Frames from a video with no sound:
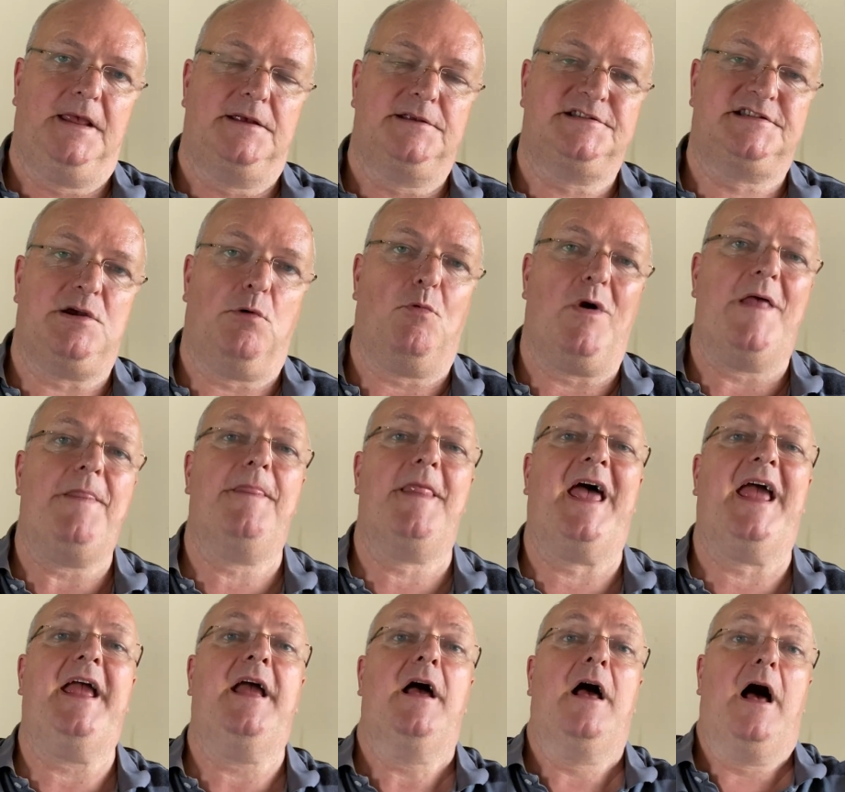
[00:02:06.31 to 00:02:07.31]
So when
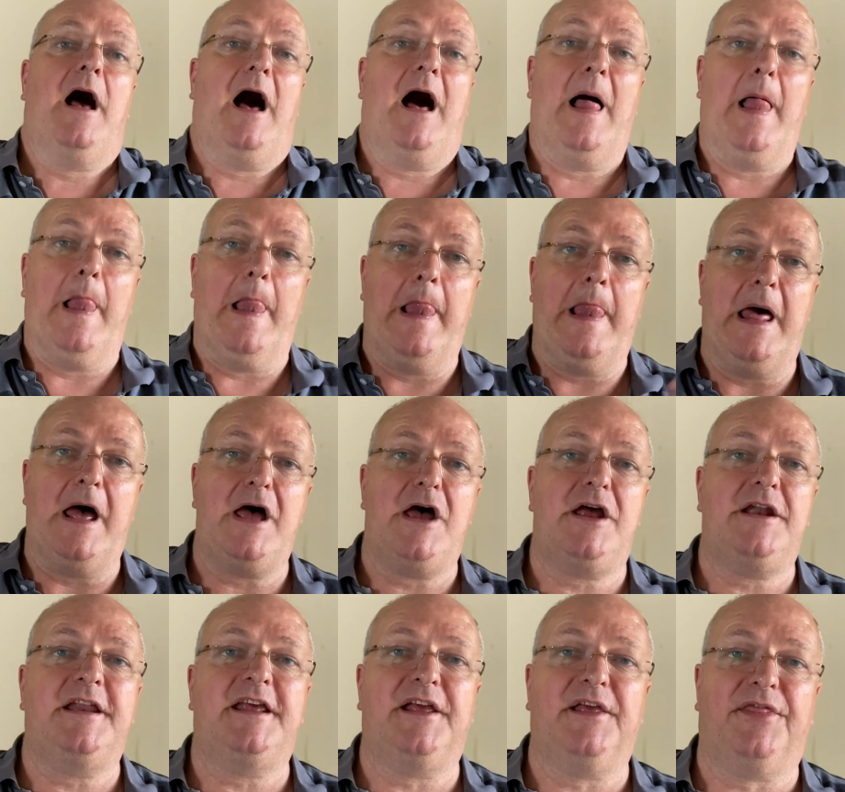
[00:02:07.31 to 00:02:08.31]
they are
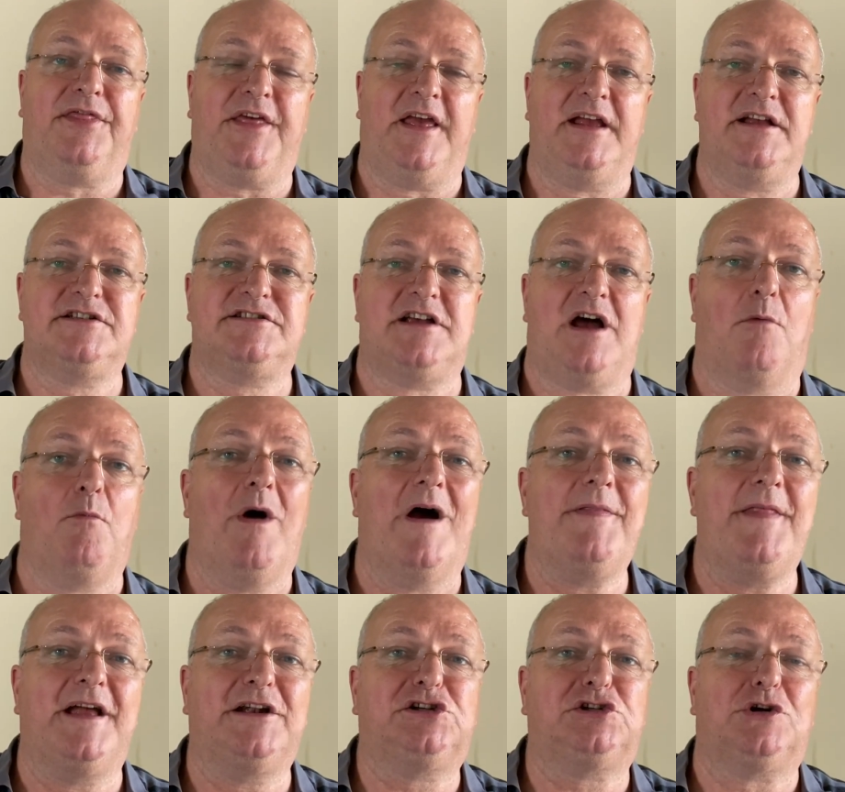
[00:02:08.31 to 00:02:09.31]
learning things and when
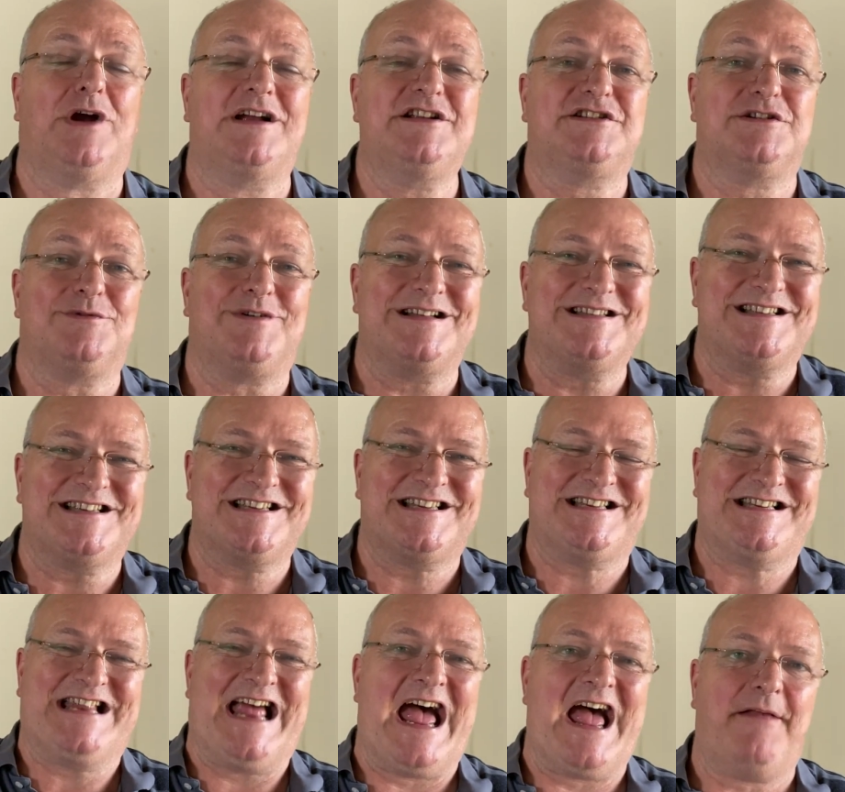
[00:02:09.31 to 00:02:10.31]
they're trying to
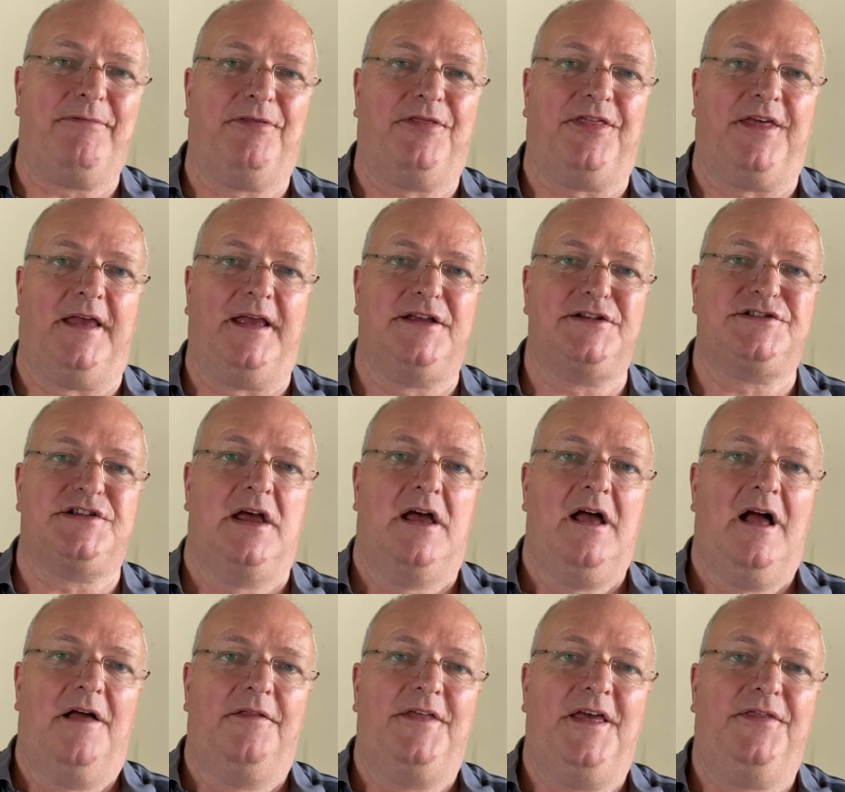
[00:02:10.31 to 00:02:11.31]
understand things,
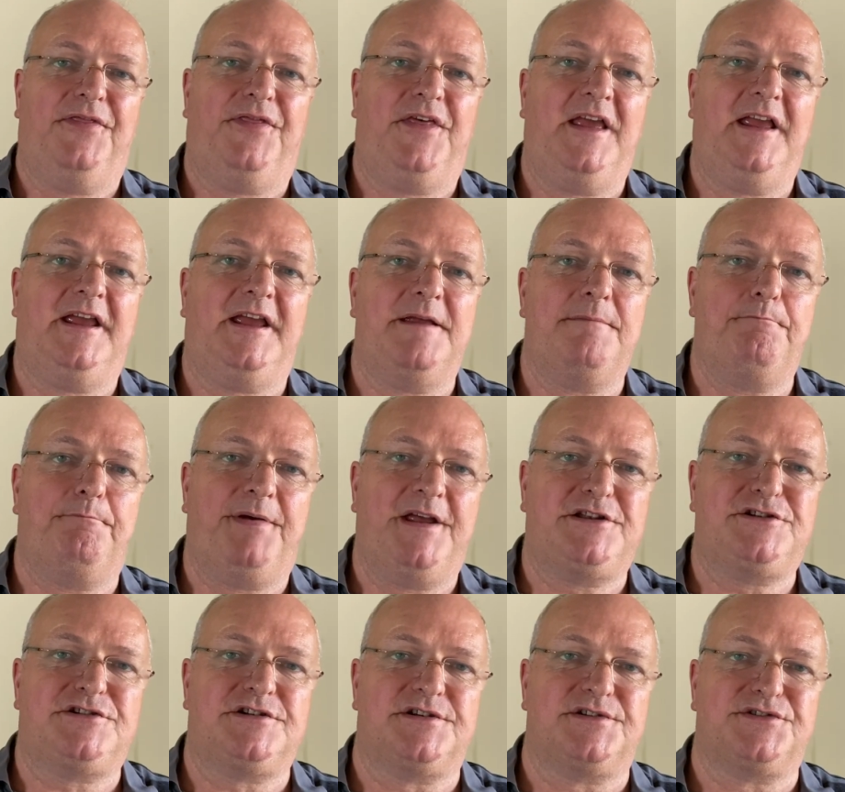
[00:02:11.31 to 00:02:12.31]
they think in
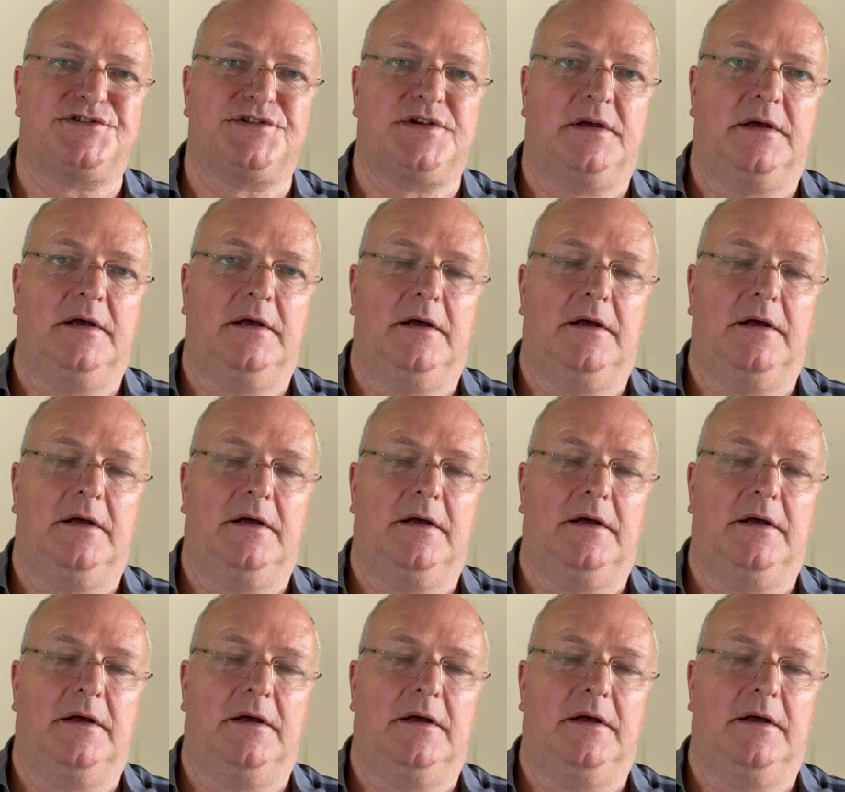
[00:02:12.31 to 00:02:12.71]
pictures.